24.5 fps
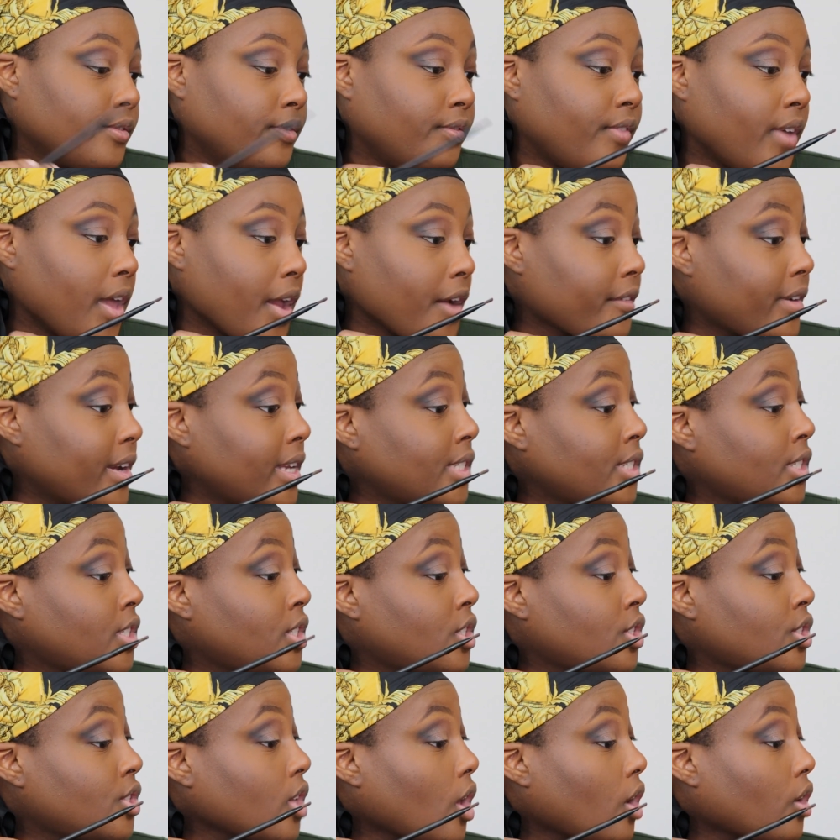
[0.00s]
very
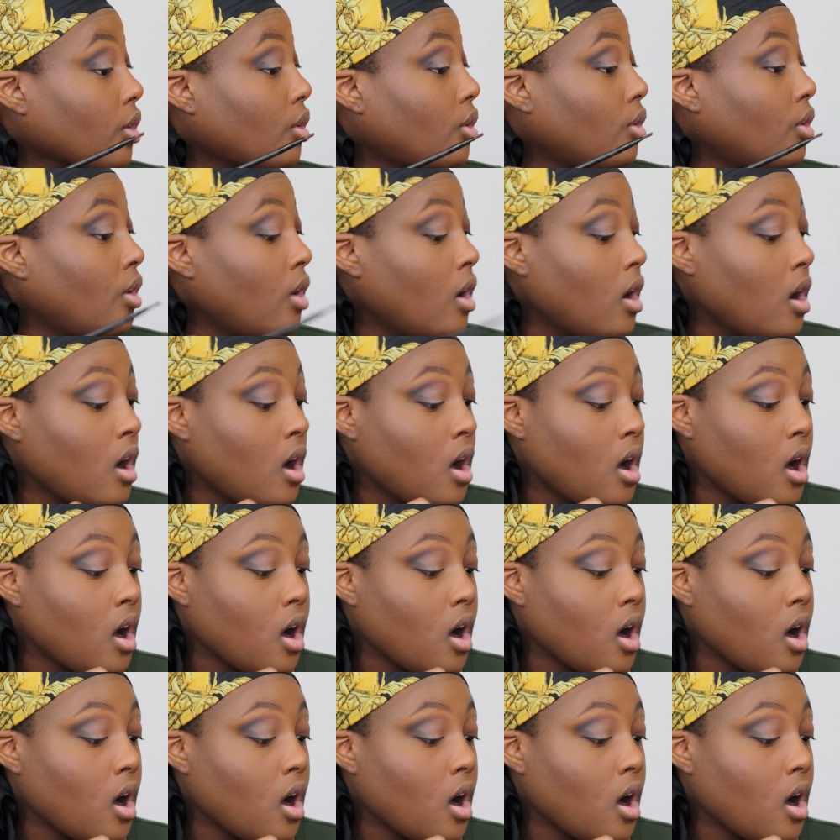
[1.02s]
subtle.